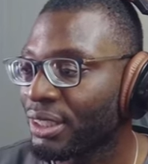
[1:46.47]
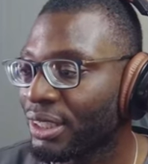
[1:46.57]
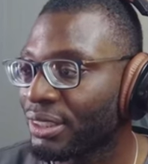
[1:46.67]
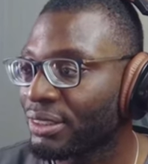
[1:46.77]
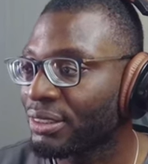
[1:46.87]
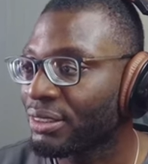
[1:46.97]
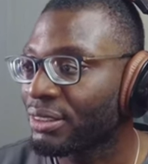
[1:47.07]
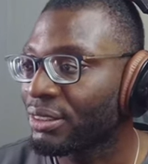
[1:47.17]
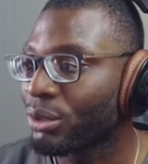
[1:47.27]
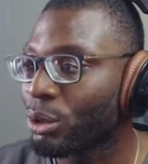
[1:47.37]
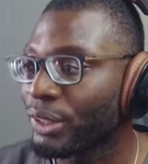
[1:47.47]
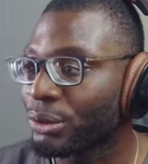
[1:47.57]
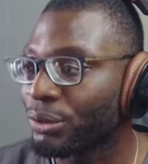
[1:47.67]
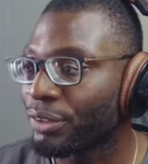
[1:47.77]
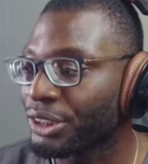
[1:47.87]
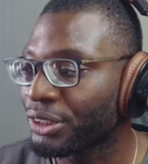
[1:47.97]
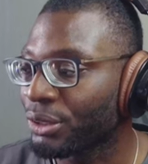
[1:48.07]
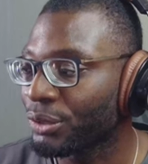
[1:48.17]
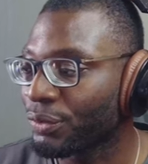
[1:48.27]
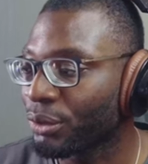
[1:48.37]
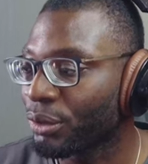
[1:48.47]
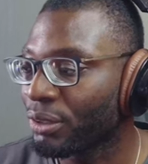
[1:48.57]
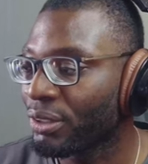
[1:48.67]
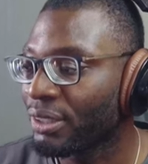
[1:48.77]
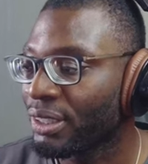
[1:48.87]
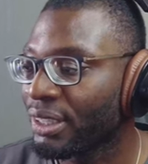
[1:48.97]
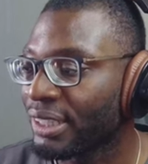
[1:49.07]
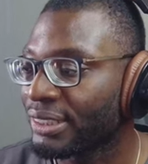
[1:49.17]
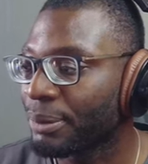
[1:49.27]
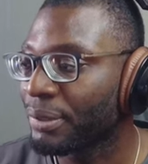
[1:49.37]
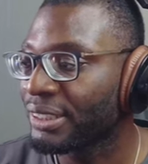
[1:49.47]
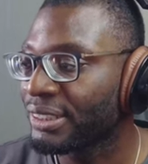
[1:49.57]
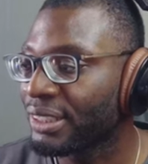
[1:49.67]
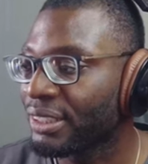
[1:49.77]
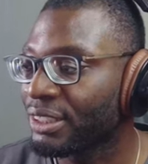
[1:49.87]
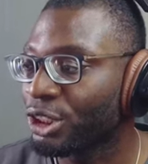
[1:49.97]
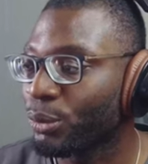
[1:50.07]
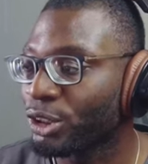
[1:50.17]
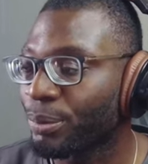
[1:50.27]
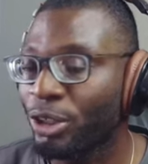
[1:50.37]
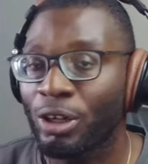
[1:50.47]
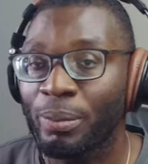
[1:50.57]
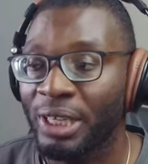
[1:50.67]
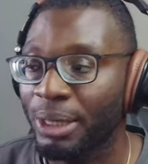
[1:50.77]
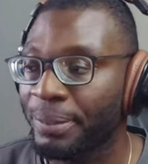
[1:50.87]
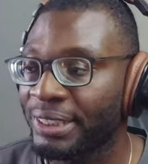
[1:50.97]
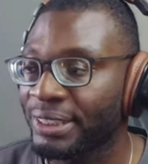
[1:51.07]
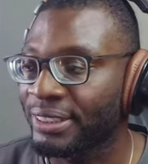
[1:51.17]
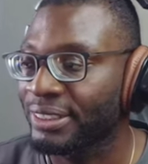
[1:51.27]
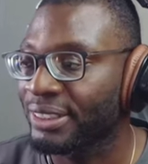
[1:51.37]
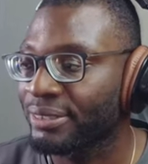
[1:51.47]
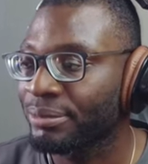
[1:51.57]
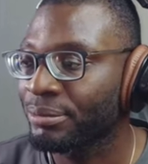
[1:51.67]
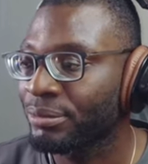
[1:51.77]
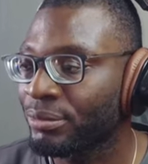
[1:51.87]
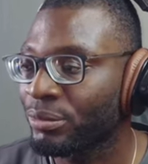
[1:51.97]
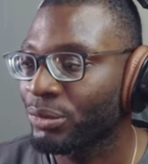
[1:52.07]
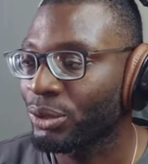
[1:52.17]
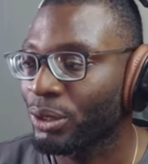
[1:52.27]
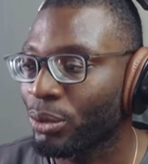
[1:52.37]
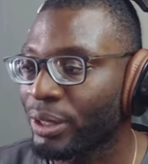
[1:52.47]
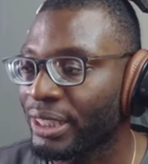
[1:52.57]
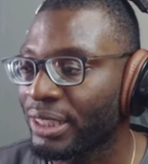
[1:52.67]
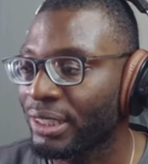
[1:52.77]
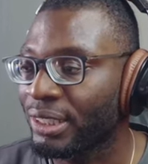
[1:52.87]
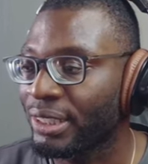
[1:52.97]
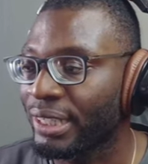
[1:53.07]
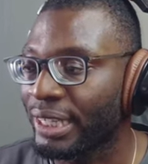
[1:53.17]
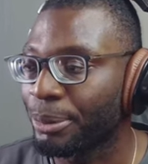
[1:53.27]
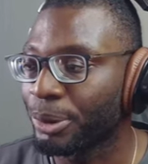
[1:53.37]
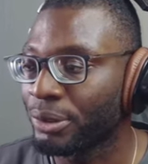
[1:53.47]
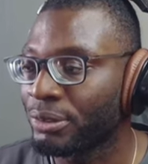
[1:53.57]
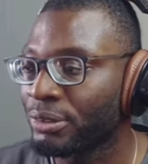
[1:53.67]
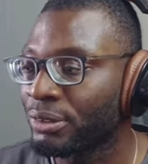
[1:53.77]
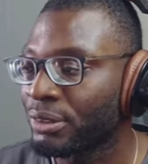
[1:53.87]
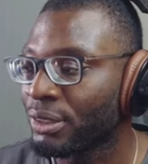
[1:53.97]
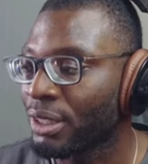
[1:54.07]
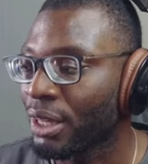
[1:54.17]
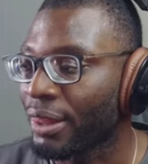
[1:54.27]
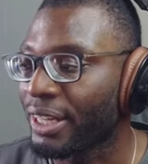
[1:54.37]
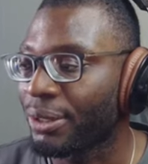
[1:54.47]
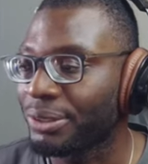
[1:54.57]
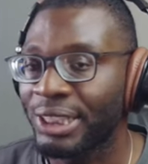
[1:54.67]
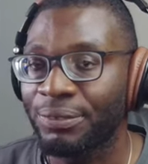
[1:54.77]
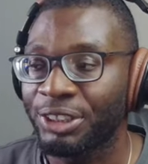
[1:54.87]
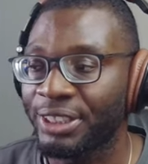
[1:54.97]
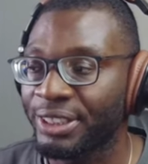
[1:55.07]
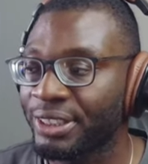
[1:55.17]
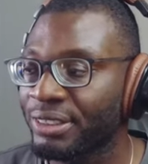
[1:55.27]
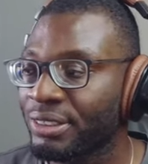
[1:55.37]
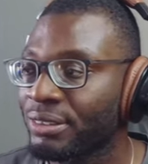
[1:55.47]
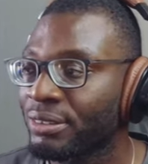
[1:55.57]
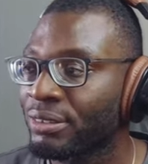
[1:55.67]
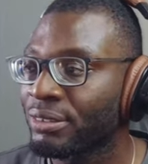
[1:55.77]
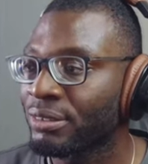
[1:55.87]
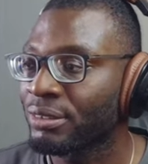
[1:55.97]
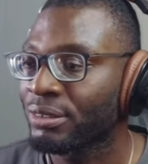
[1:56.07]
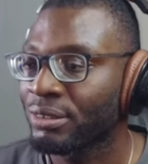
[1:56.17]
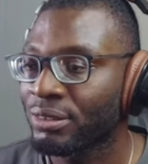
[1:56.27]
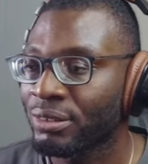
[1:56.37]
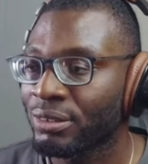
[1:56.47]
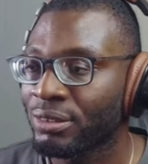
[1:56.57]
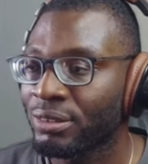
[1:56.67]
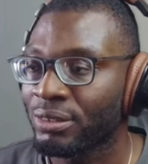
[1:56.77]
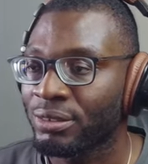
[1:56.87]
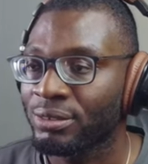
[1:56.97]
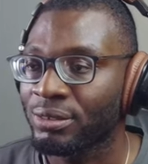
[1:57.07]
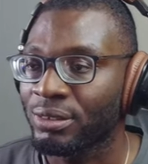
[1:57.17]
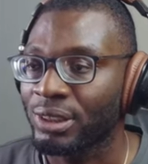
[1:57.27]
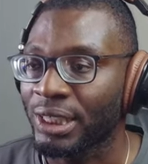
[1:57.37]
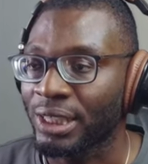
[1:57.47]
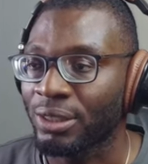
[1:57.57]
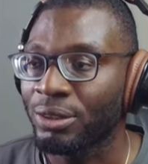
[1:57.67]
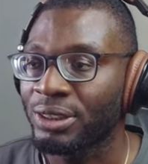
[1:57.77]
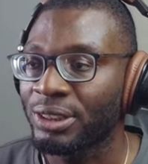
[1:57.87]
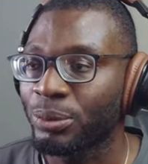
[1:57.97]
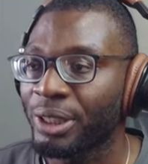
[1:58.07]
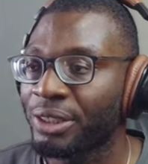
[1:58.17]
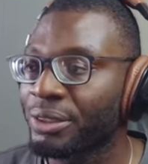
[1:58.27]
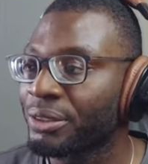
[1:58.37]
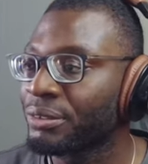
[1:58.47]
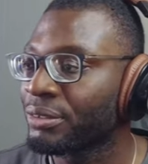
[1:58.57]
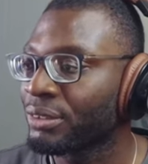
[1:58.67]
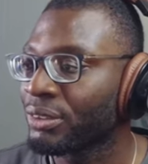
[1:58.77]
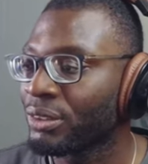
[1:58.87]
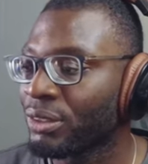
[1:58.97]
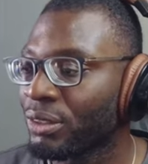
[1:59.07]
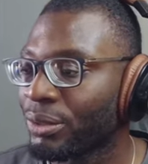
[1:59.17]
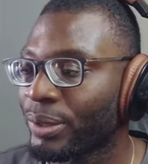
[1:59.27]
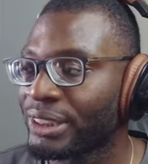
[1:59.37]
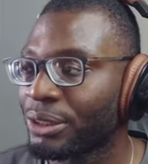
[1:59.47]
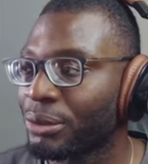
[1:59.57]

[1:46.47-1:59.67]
and go over to Version Control, and simply say you want to become a beta tester. So I'll go ahead and click Enable. Then I'll save changes. I can close this window. Once I do